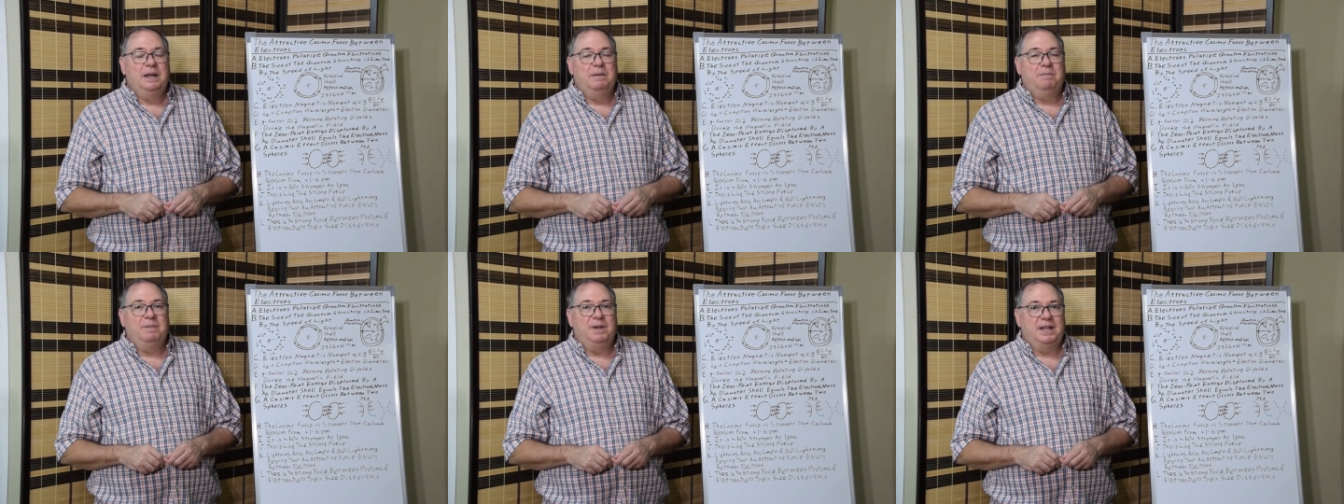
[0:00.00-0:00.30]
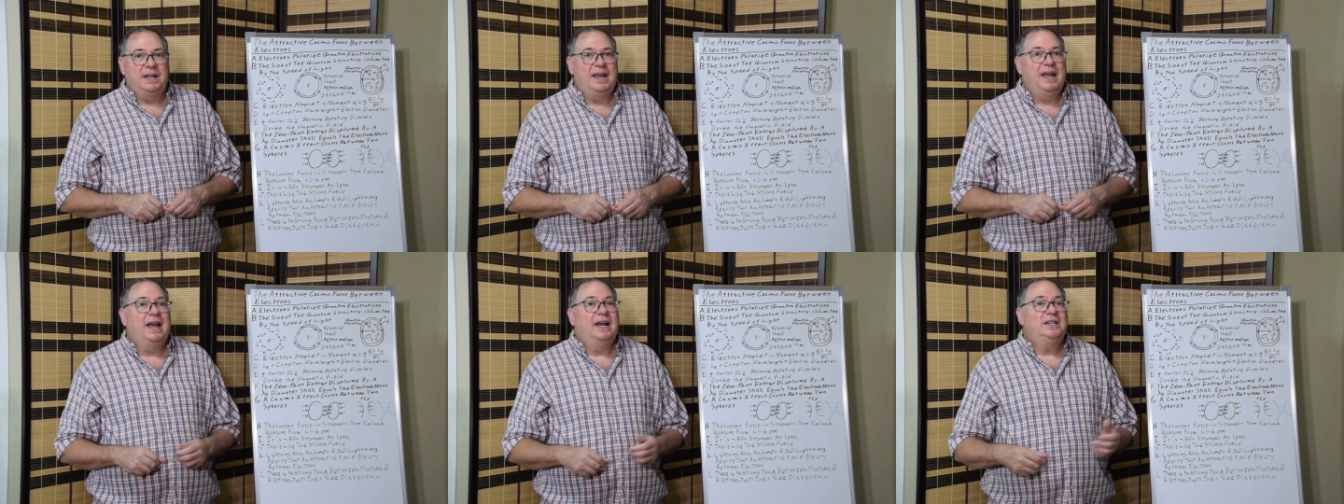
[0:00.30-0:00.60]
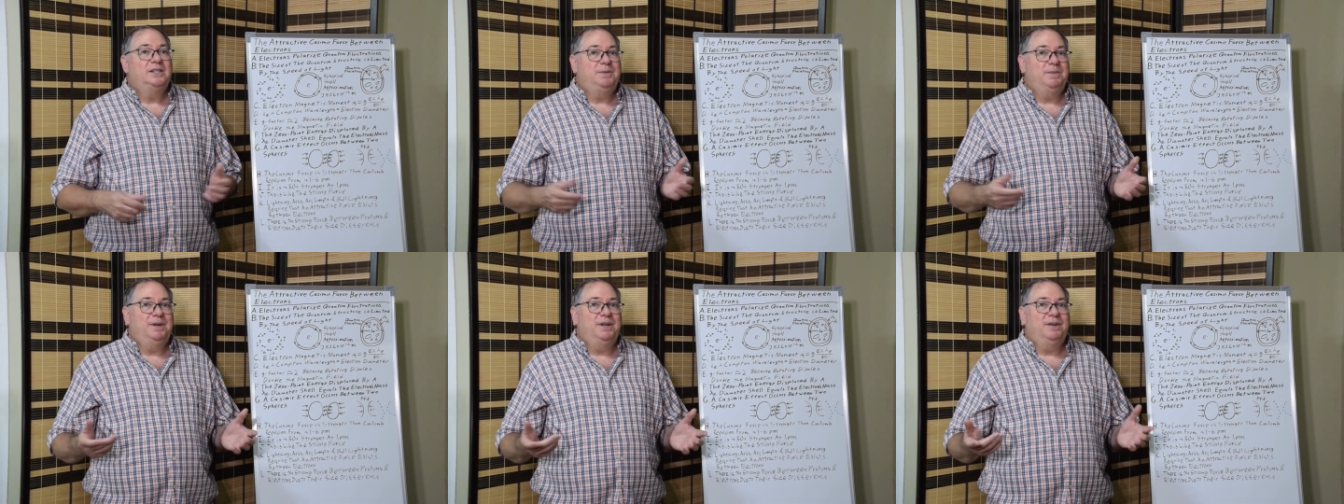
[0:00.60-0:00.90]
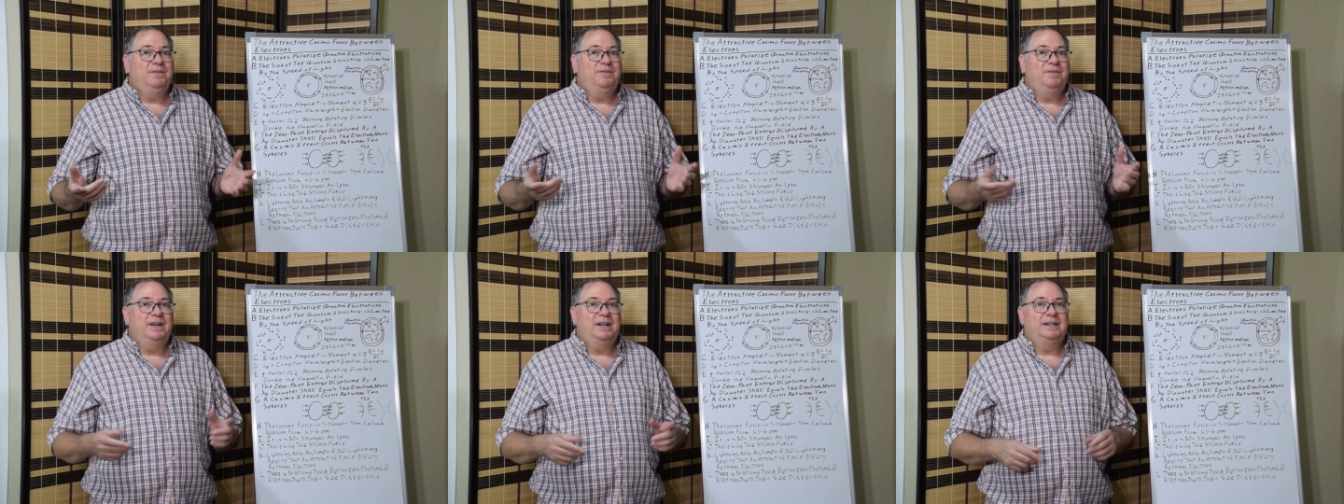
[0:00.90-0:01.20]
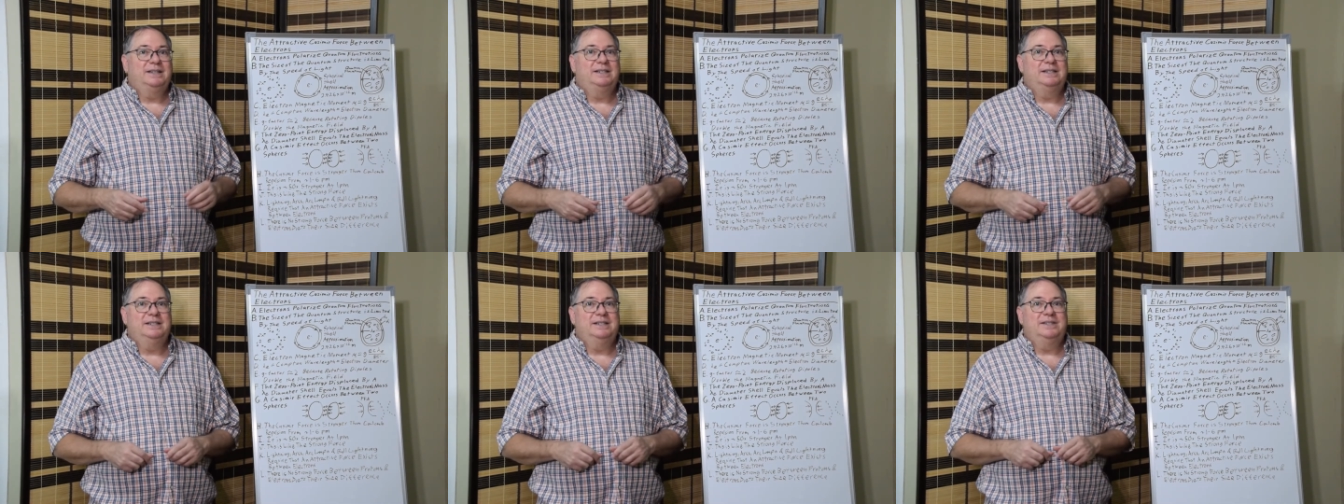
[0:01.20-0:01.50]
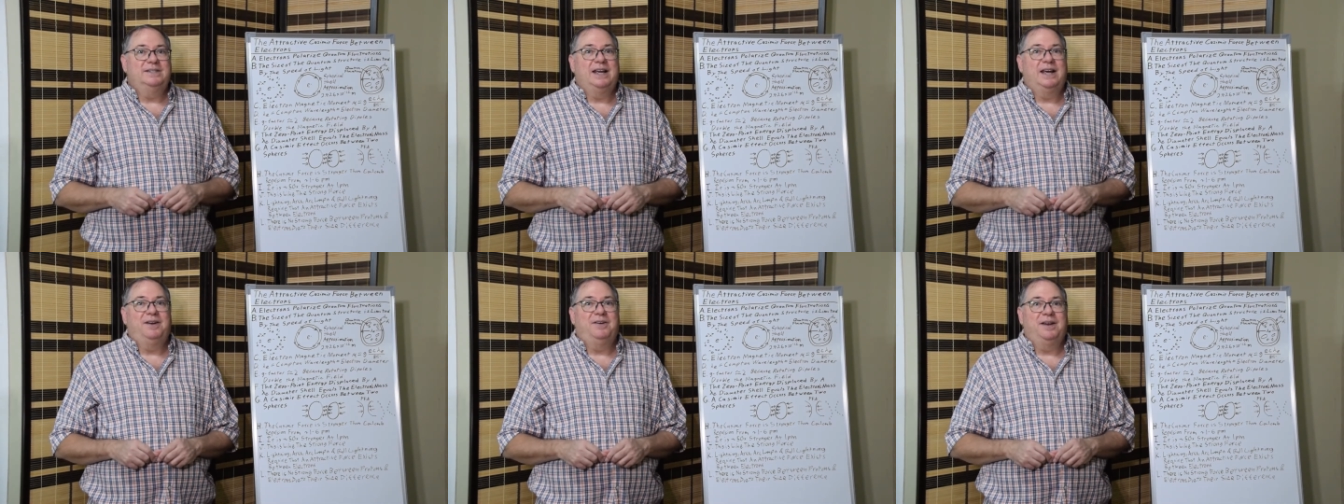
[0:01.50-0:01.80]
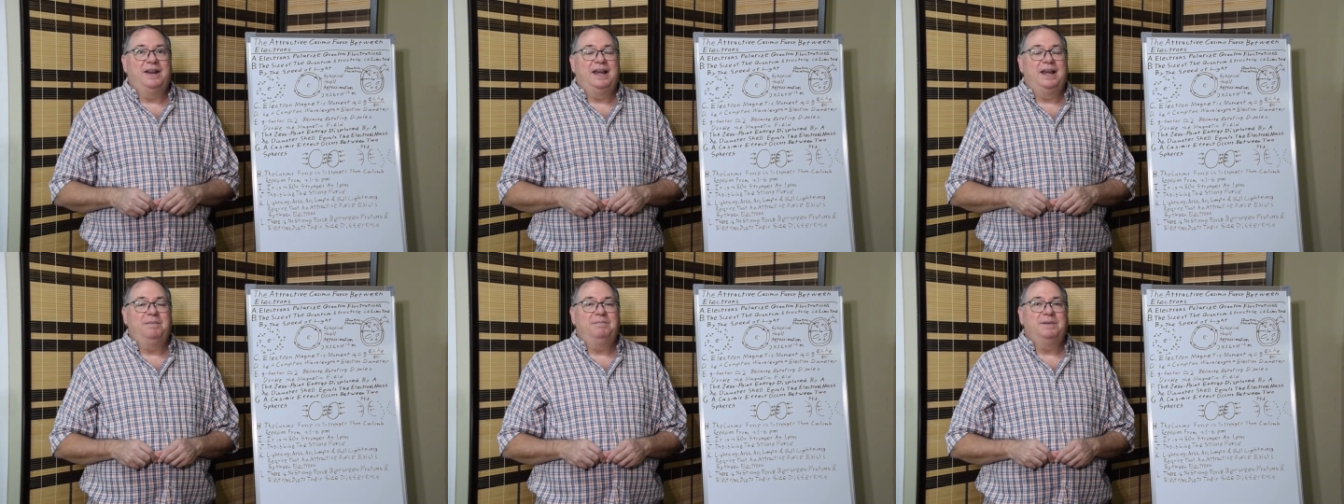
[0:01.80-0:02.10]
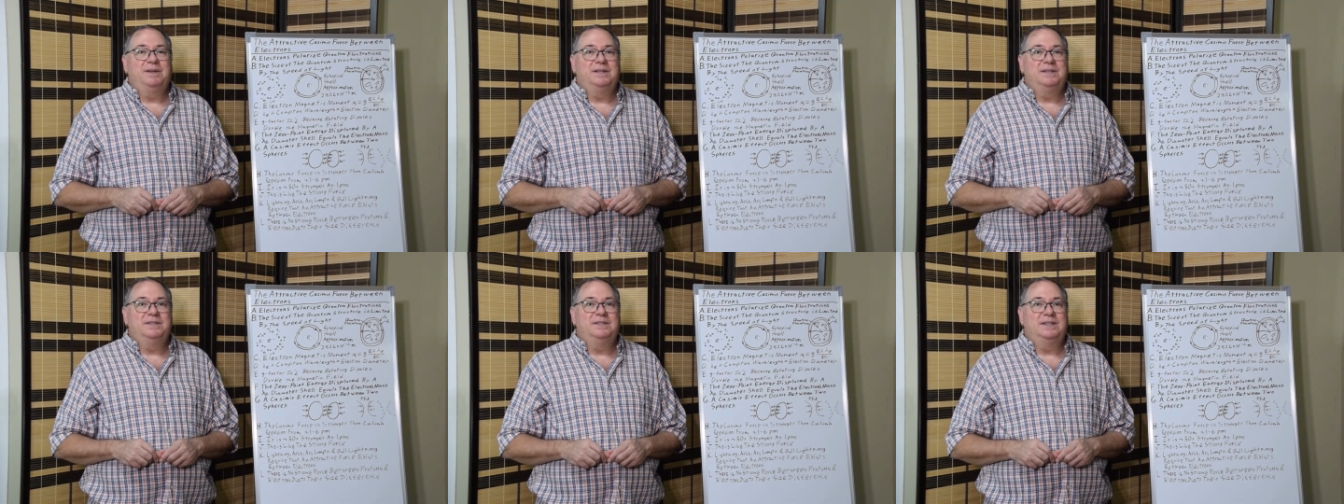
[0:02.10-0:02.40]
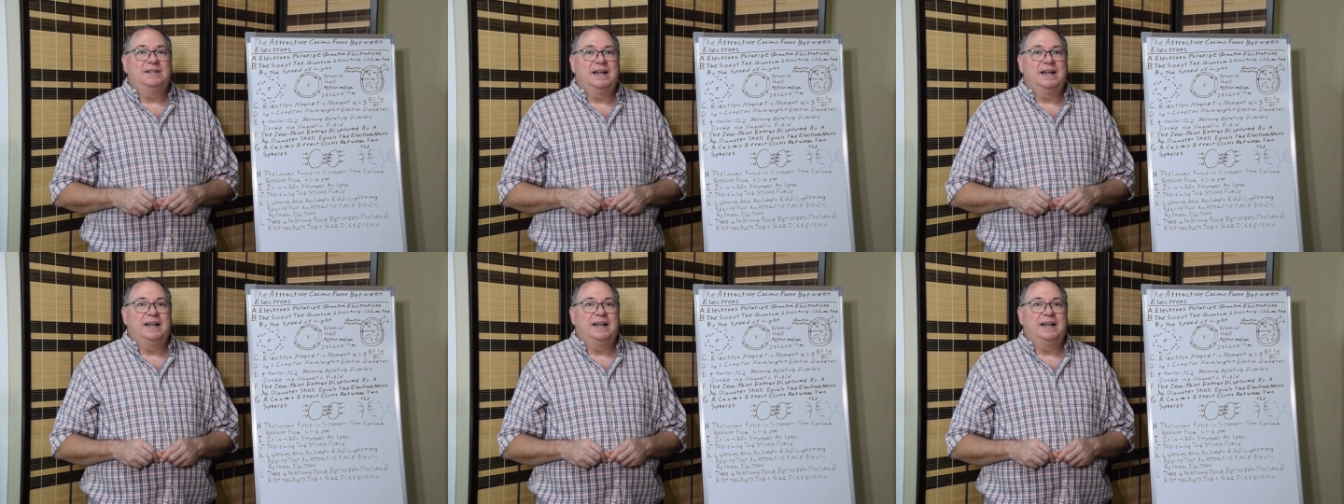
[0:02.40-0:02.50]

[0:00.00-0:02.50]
But the Casimir effect is how it happens.